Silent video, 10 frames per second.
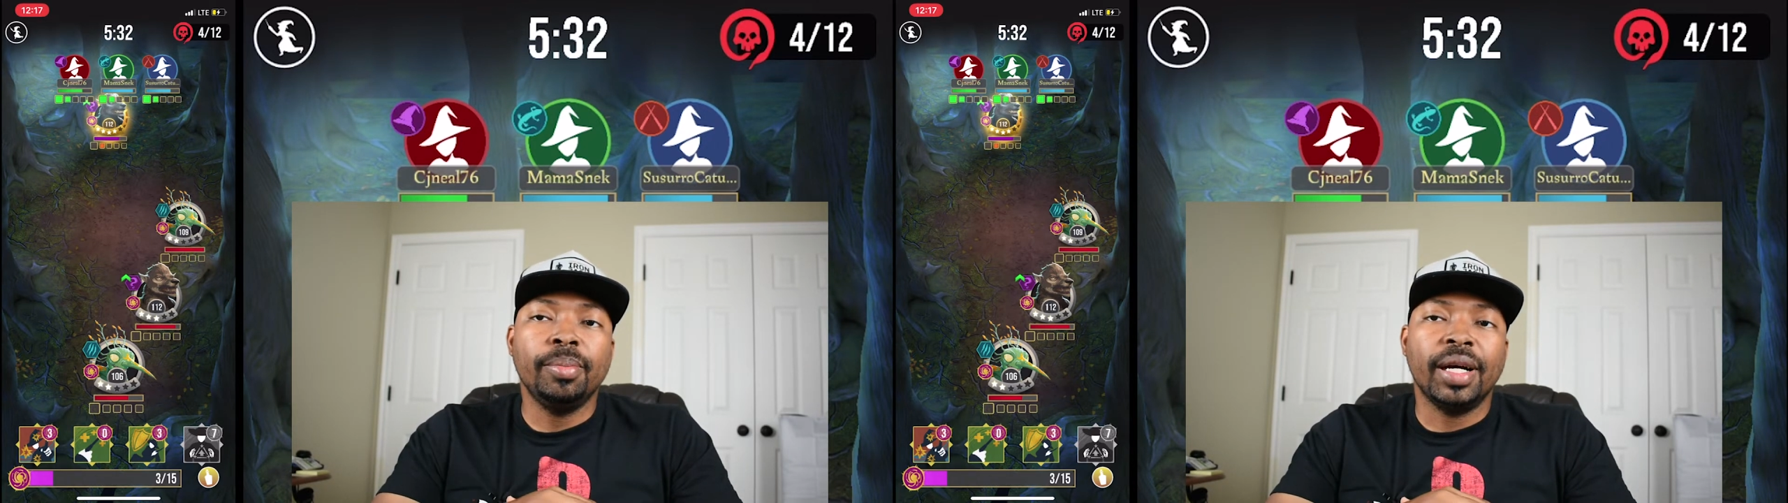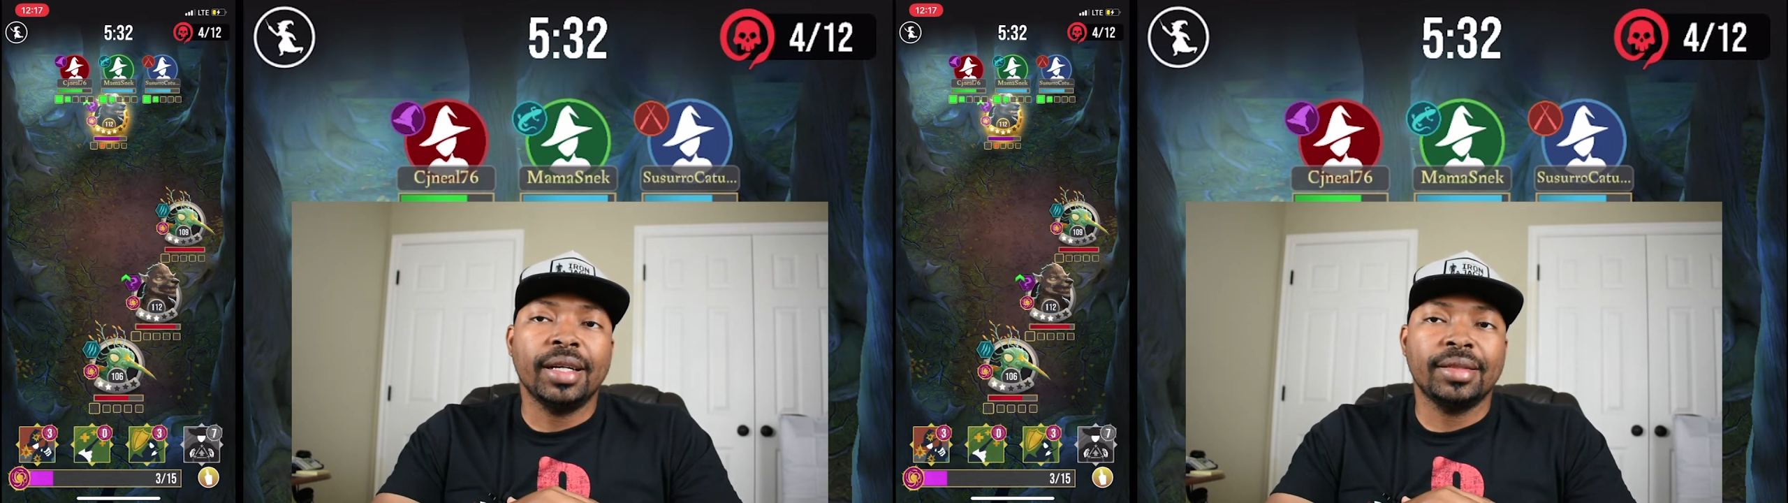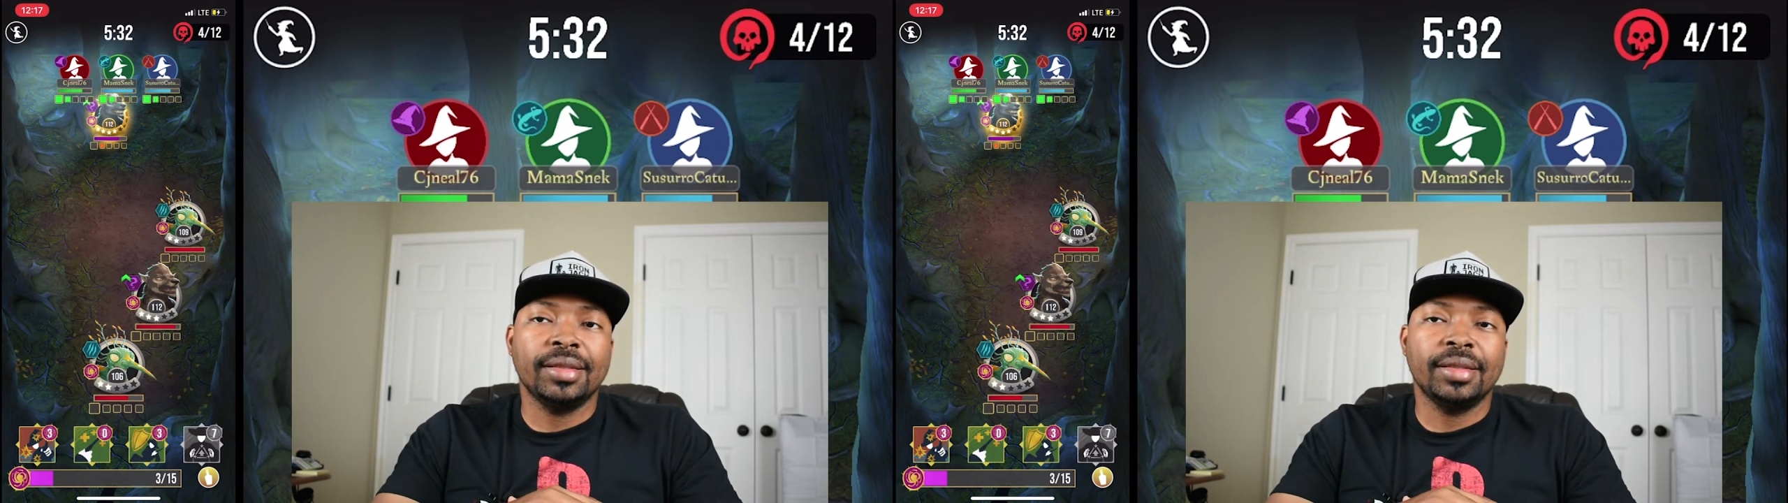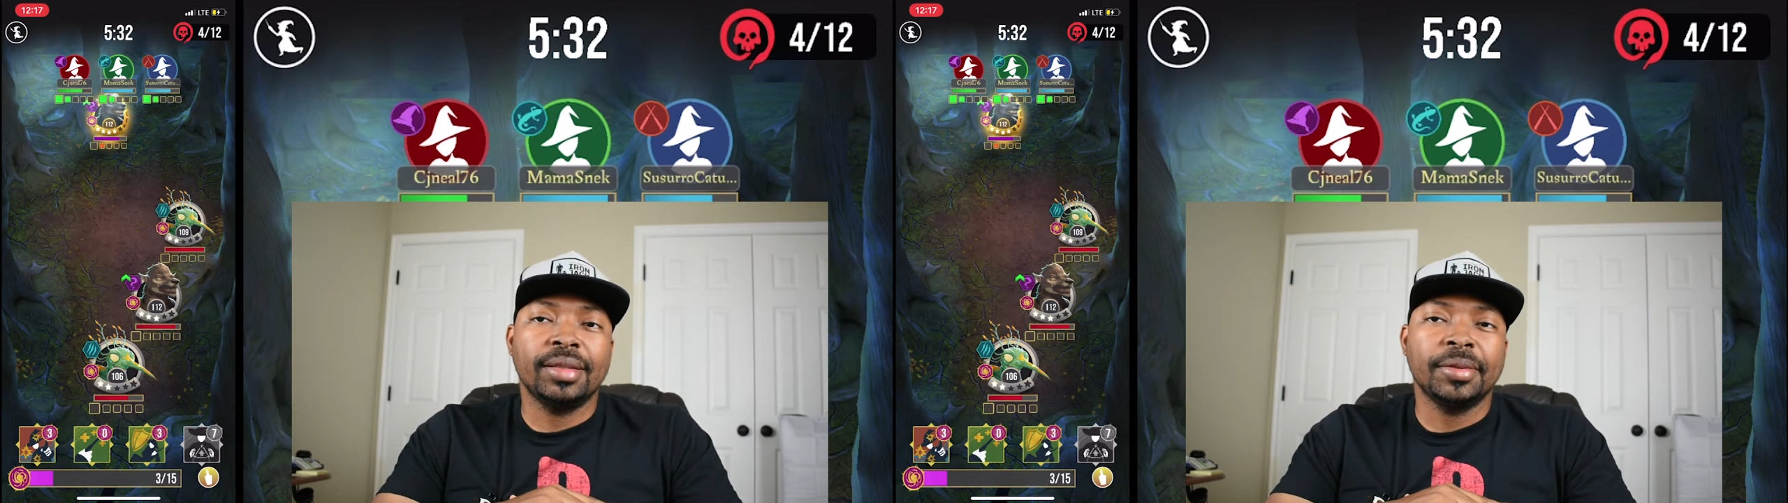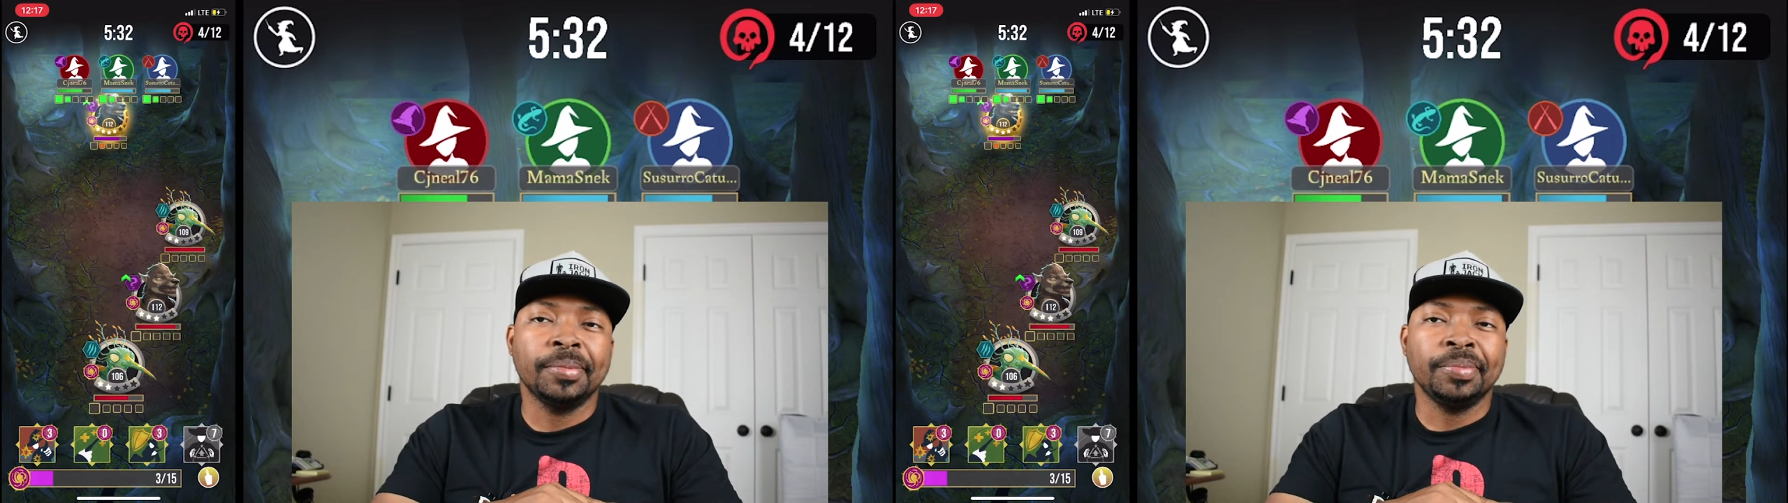
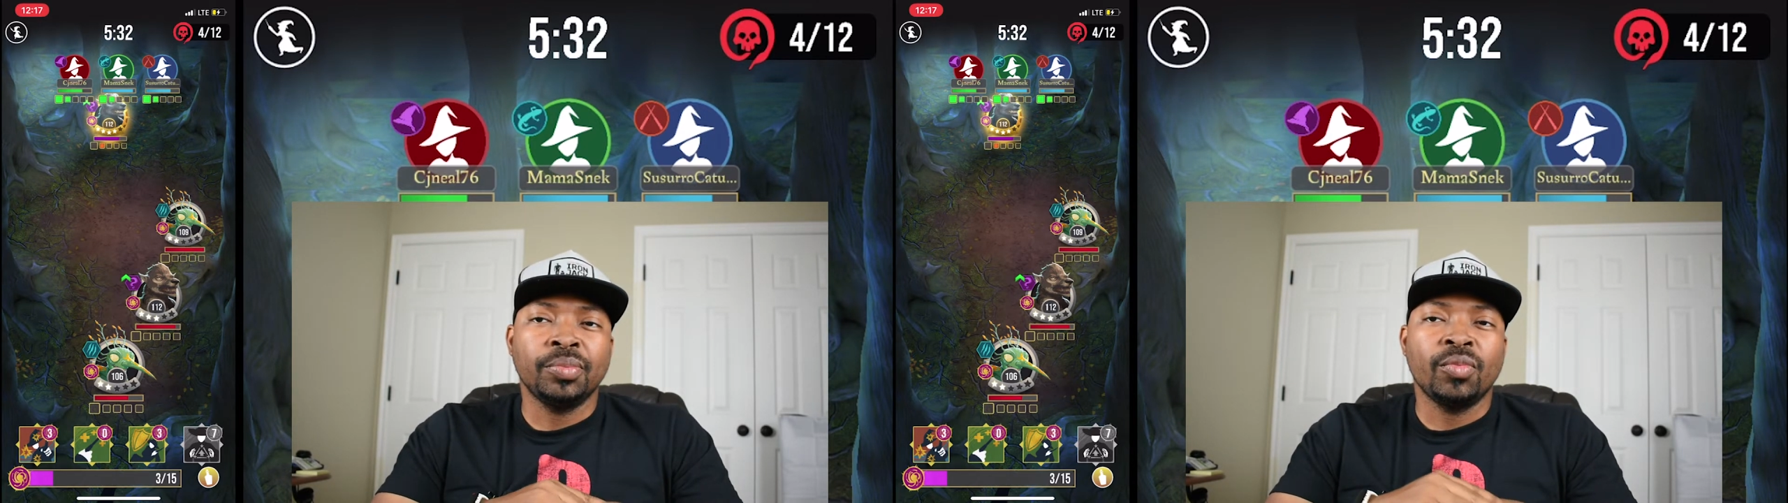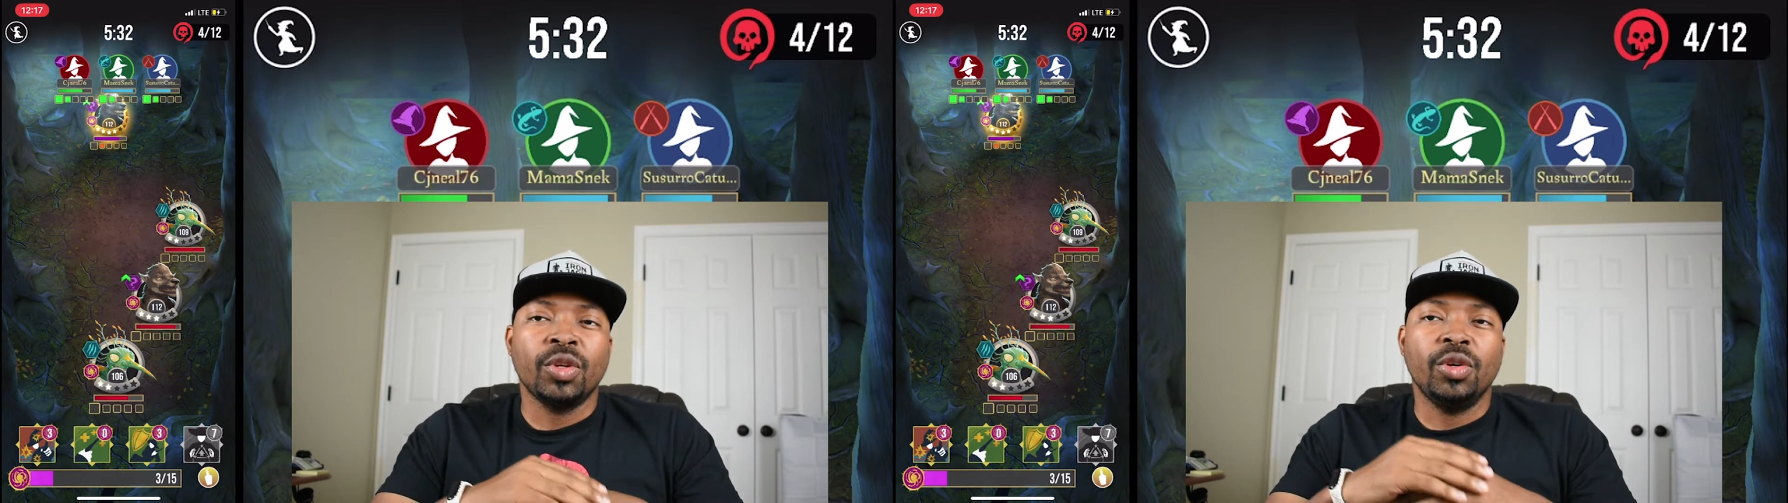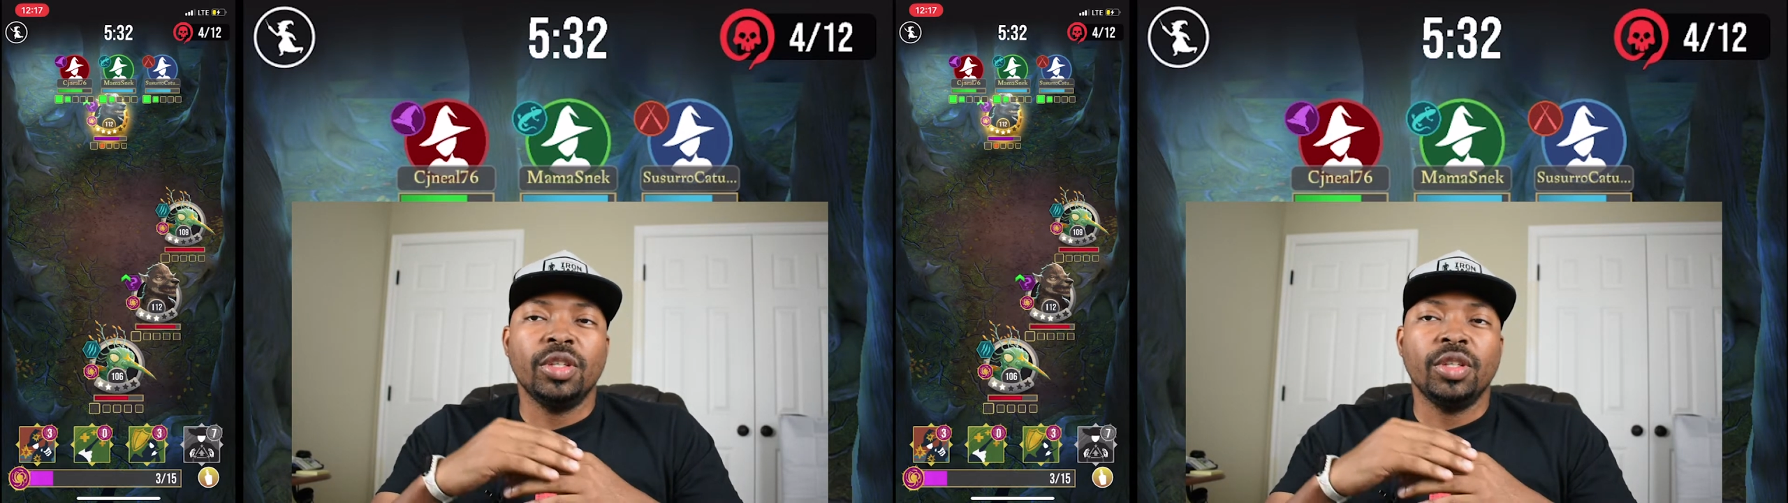boxes on